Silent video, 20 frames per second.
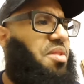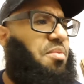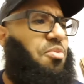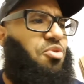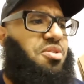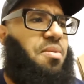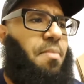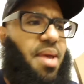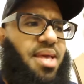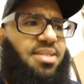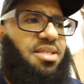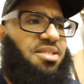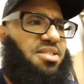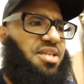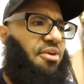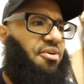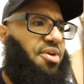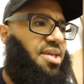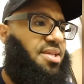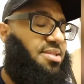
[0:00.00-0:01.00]
of the most amazing
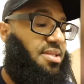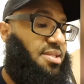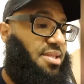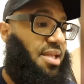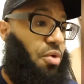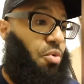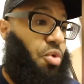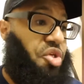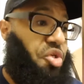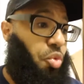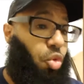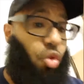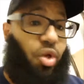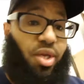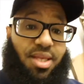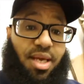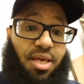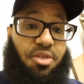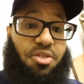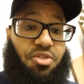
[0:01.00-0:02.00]
charities is like when you're
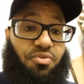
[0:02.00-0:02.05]
walking down the